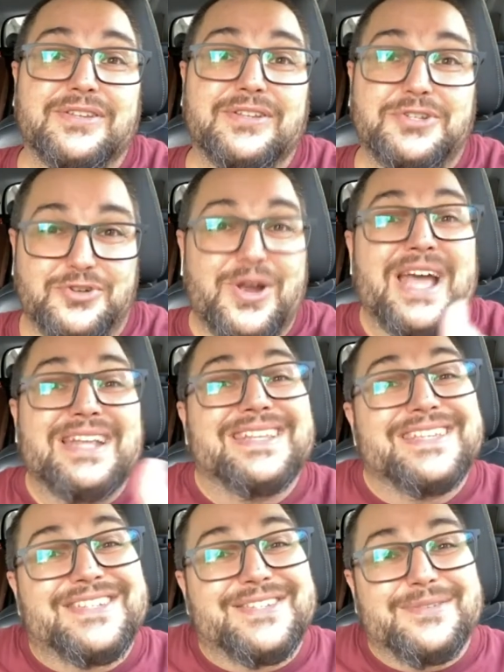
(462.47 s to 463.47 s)
try
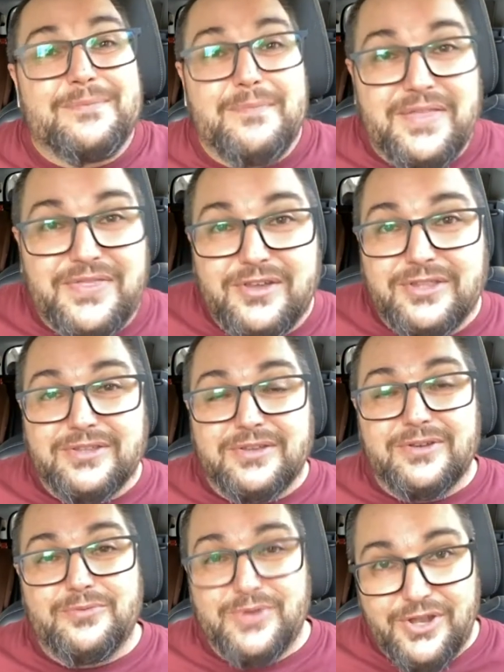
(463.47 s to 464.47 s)
this method
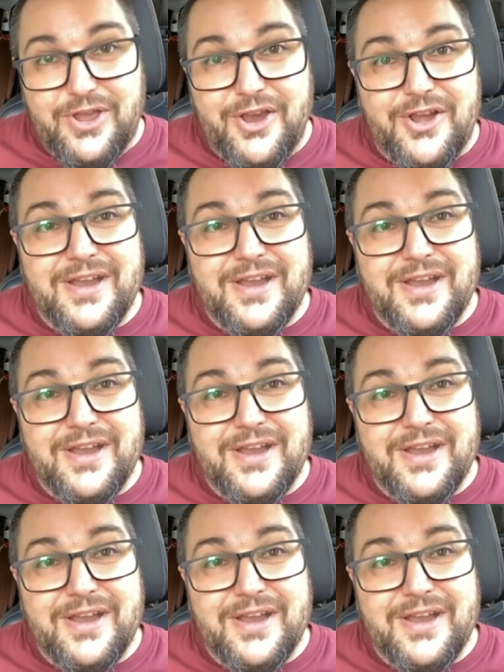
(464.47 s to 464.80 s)
with her.